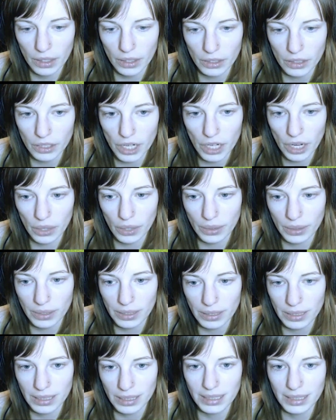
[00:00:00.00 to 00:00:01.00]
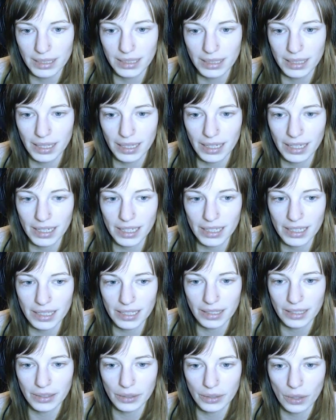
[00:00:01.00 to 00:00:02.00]
No. I need
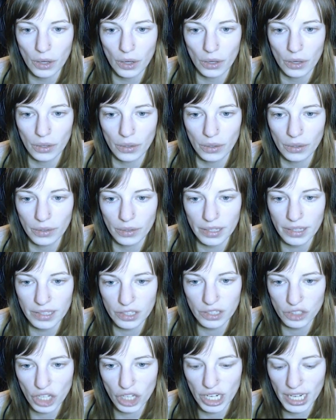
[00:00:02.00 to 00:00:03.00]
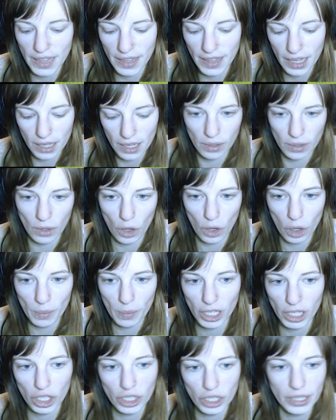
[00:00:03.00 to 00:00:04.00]
it. Oh, there's a shiny thing! Oh
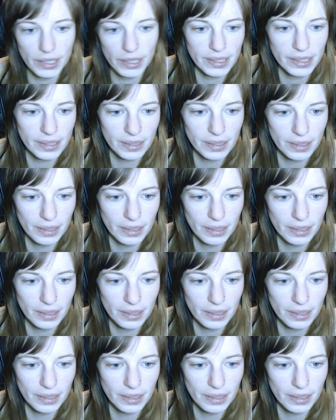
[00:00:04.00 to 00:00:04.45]
my goodness.